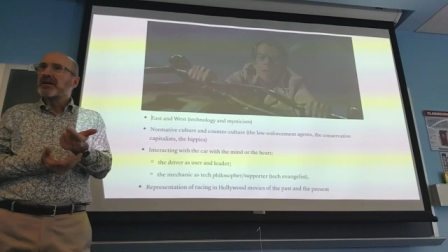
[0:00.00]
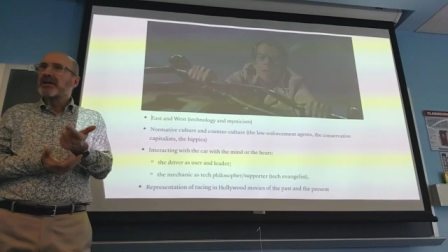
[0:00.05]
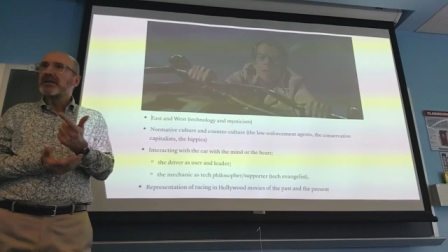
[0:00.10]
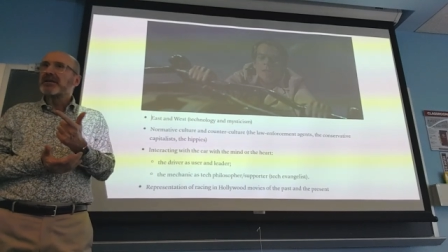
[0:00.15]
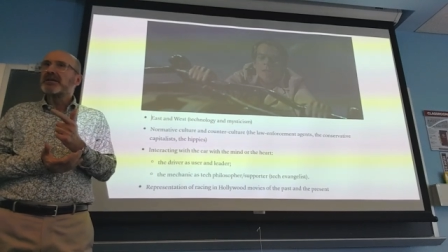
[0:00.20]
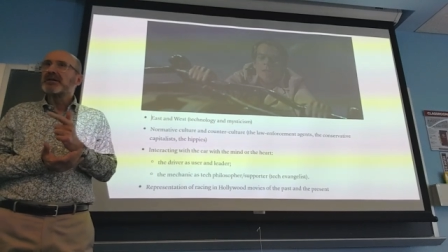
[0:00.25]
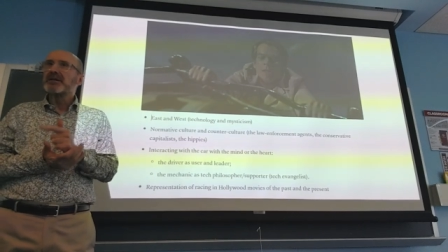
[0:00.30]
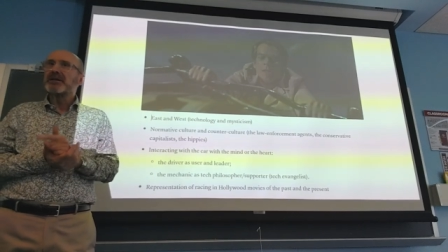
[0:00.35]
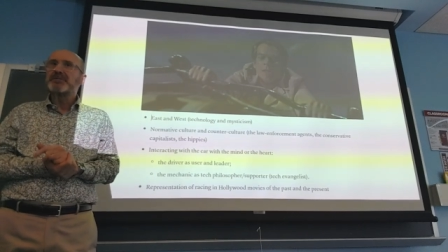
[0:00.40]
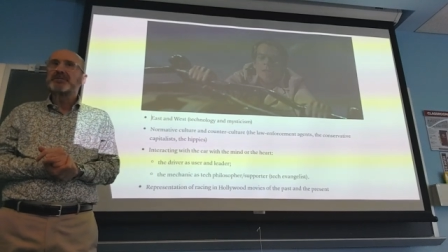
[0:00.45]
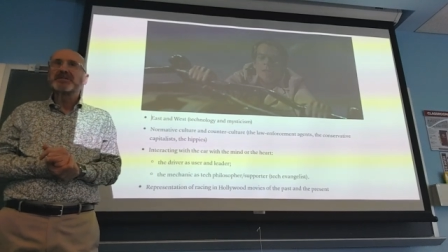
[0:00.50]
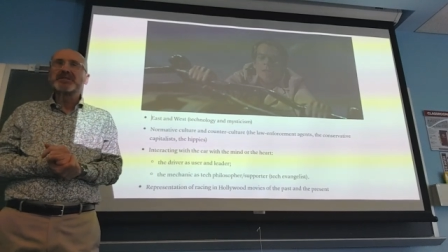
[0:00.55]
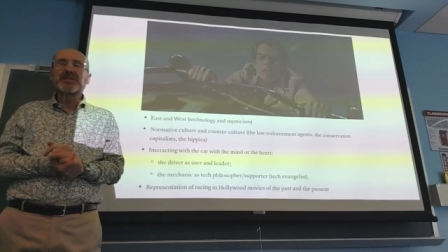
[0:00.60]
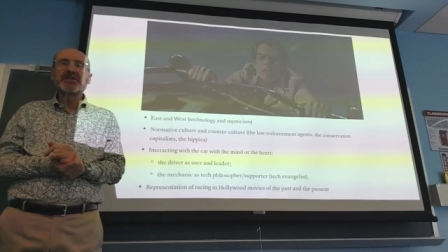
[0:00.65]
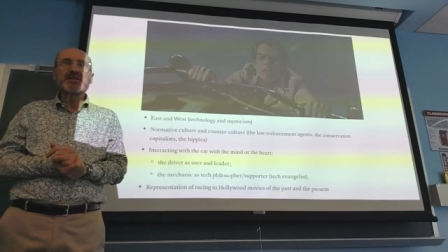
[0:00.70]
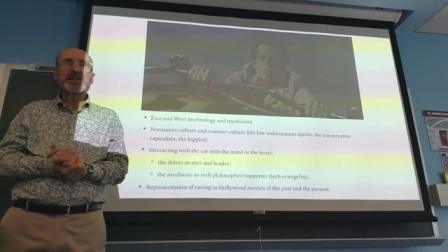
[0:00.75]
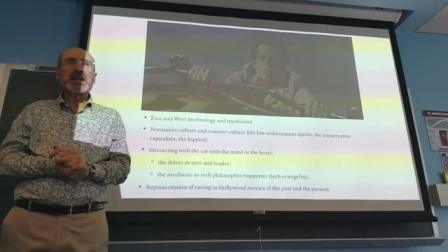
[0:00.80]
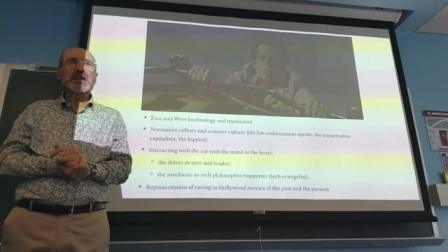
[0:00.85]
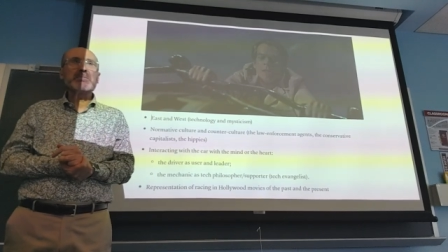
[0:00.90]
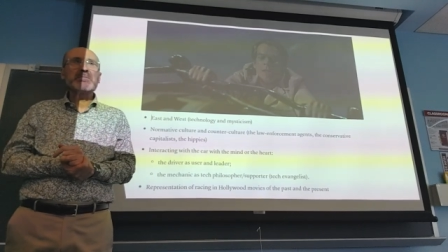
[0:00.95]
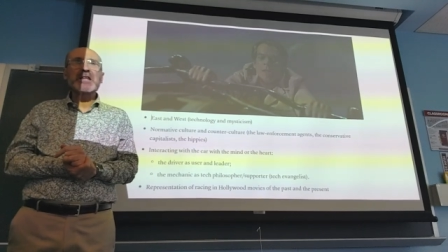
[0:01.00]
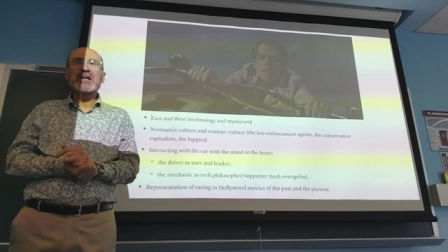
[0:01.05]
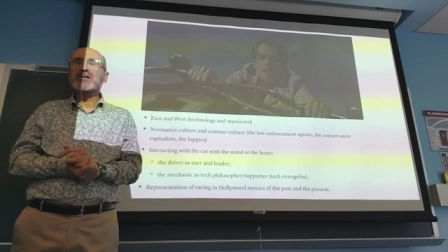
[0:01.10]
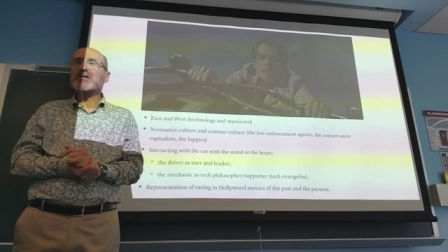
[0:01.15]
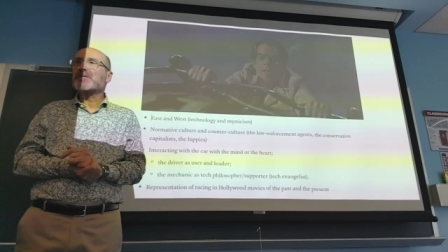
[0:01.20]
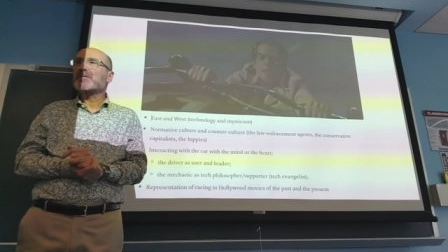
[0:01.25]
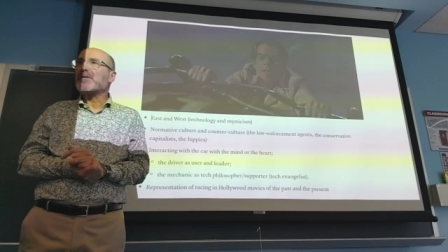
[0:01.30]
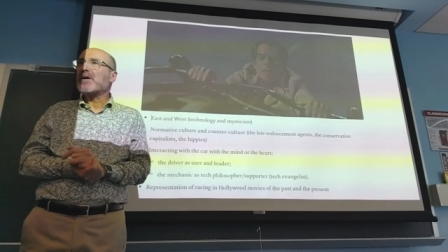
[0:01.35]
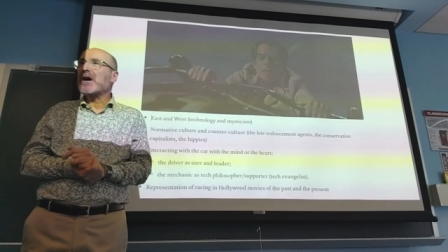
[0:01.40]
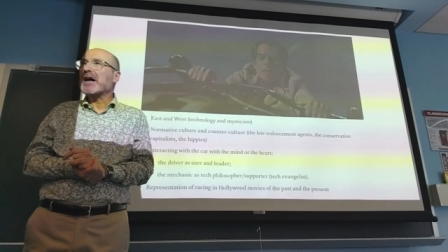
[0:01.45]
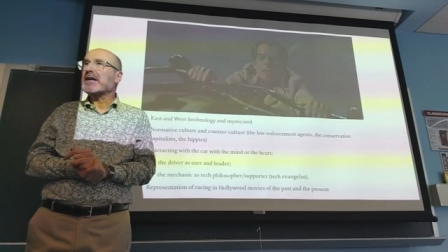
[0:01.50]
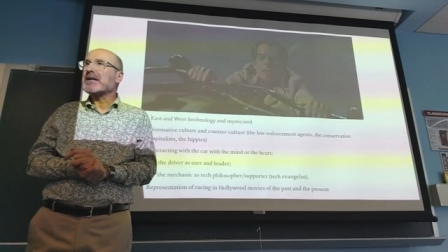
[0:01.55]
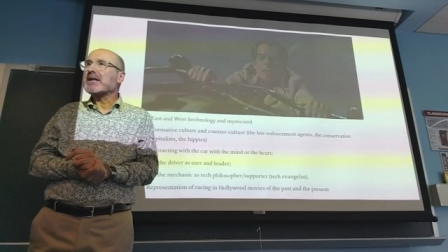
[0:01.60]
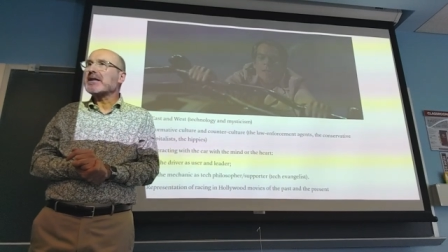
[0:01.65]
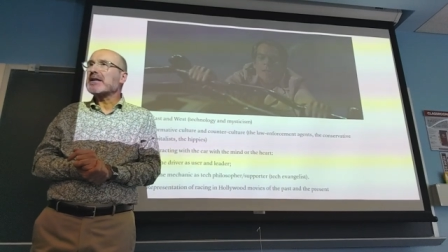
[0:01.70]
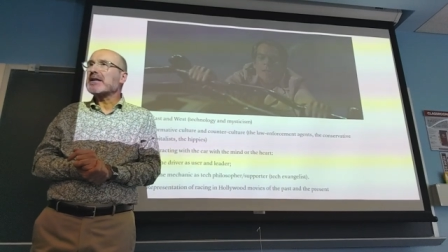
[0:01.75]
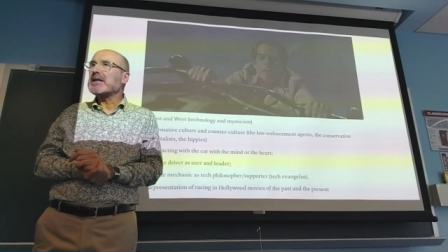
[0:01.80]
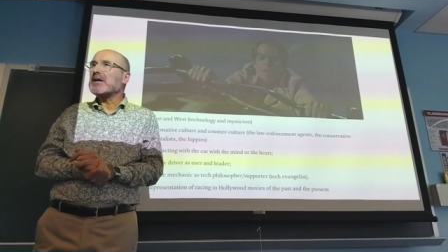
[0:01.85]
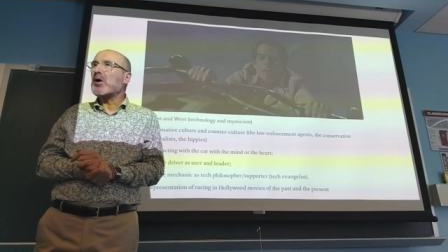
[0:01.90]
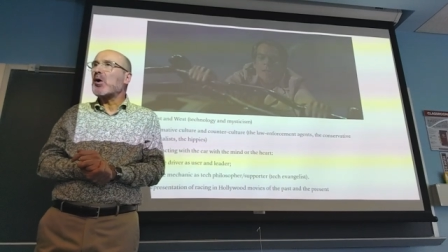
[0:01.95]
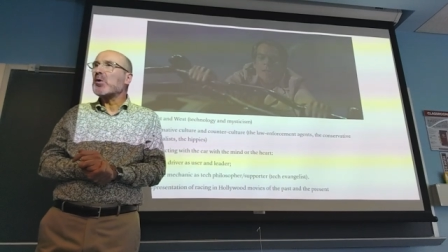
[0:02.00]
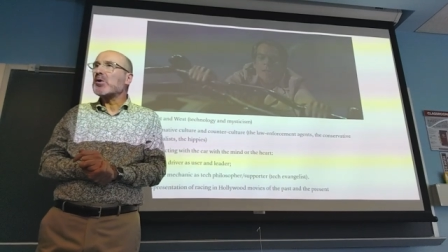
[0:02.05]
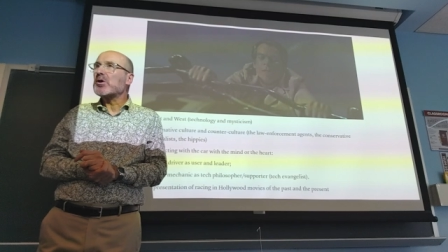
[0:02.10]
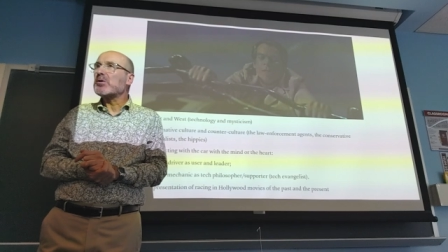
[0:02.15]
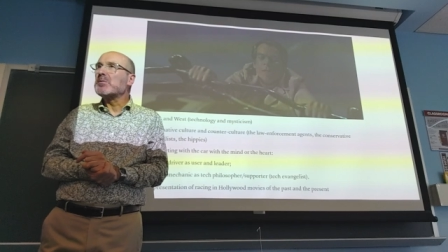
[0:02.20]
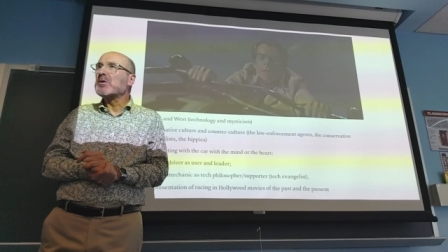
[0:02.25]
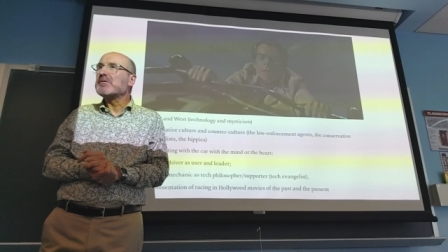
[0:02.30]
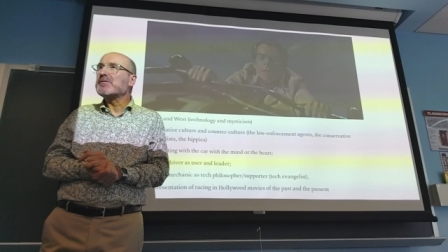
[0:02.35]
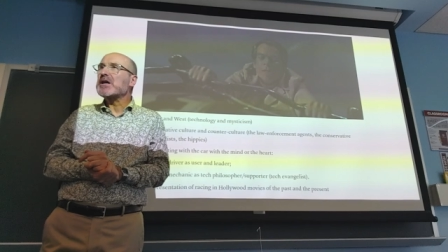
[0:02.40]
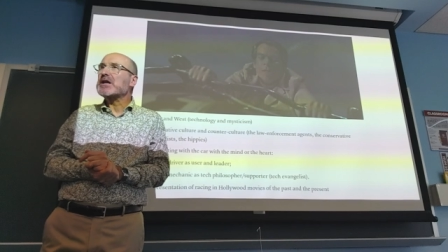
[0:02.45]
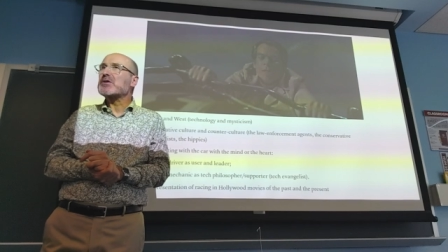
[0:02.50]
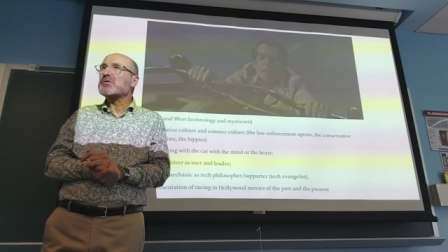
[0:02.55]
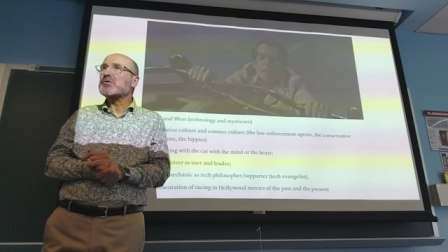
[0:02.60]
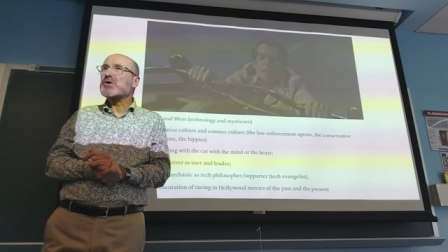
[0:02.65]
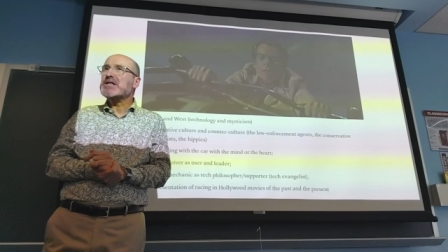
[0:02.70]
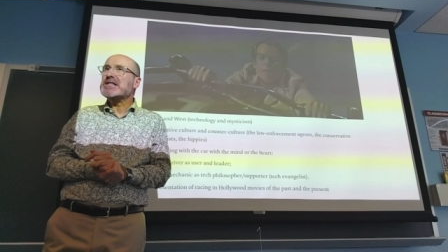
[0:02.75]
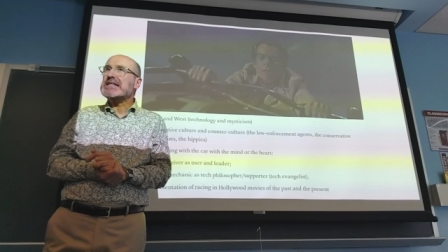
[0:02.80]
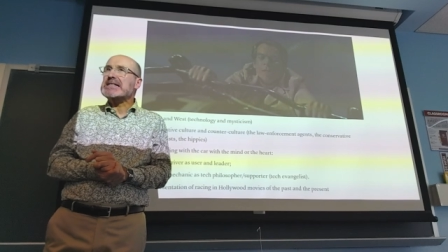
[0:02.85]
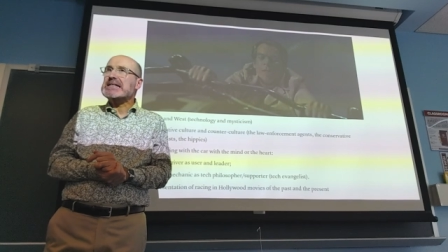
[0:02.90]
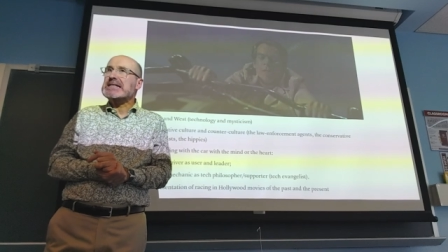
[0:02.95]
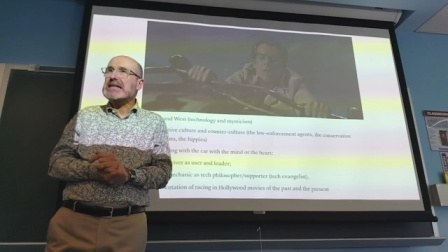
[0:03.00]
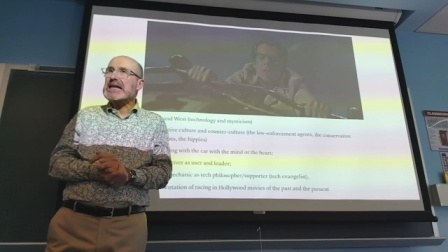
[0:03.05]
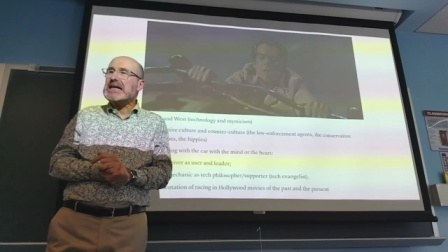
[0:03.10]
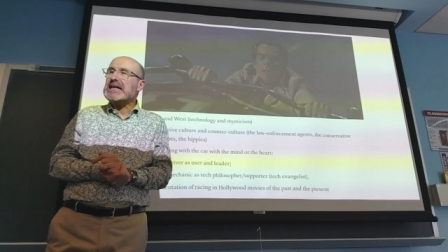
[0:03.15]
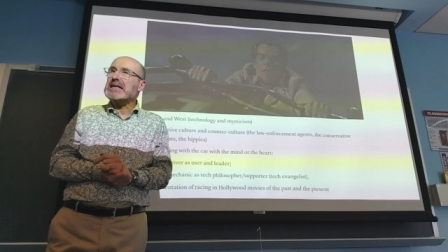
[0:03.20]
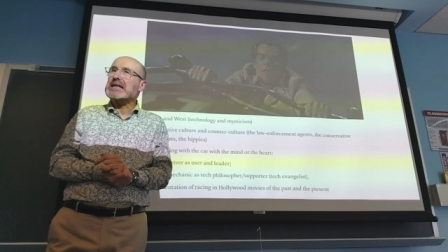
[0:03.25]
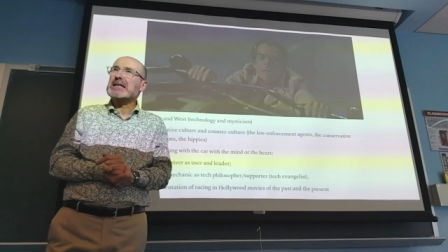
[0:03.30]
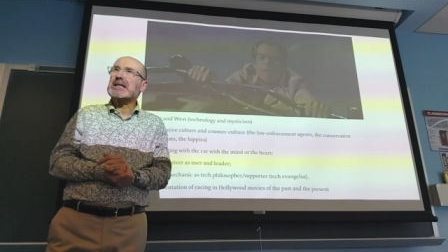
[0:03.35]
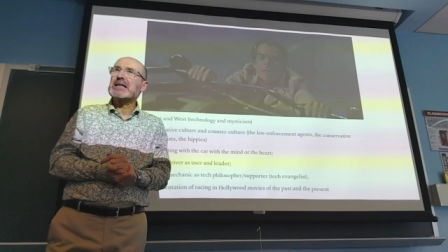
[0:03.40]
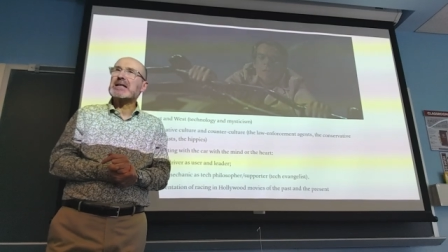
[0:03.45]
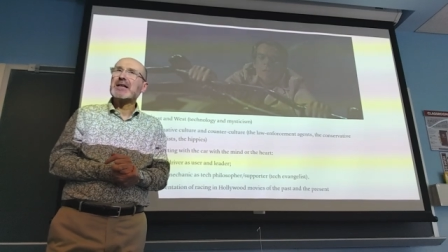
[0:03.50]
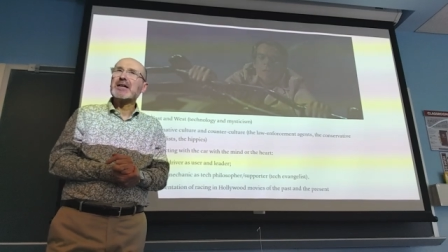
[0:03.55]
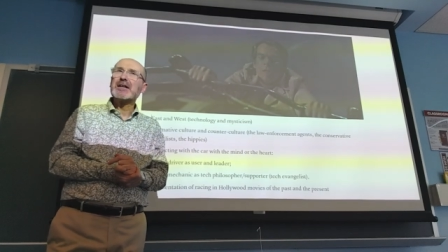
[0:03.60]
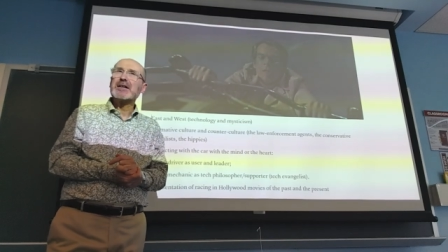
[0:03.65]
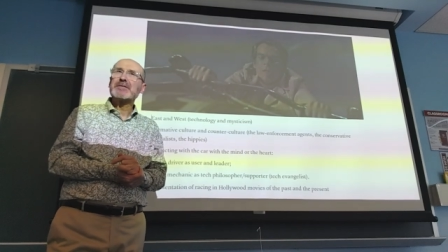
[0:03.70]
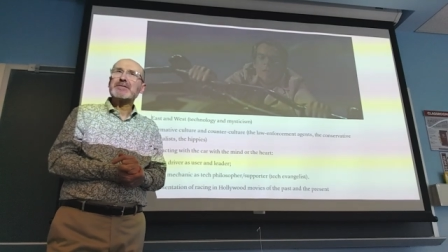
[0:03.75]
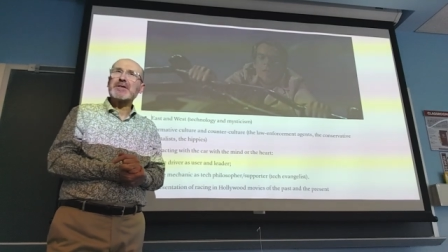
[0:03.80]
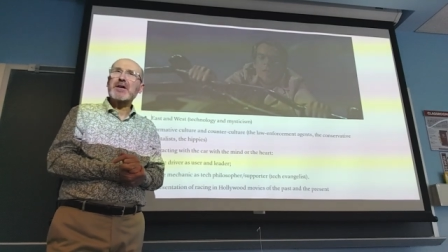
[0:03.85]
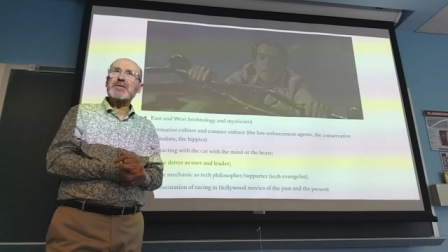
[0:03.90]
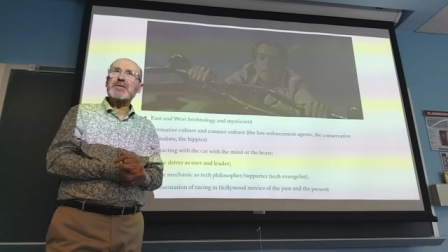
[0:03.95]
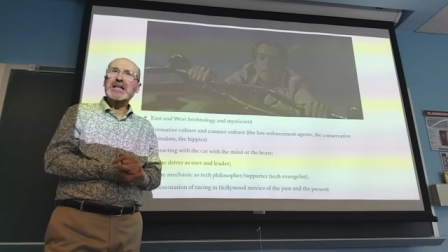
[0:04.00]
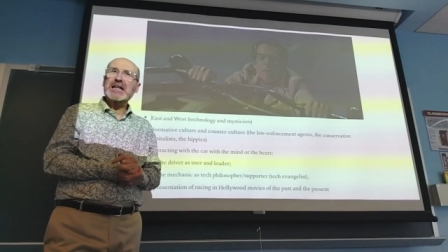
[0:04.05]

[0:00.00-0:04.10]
the theme that you find in the horror movie Christine from the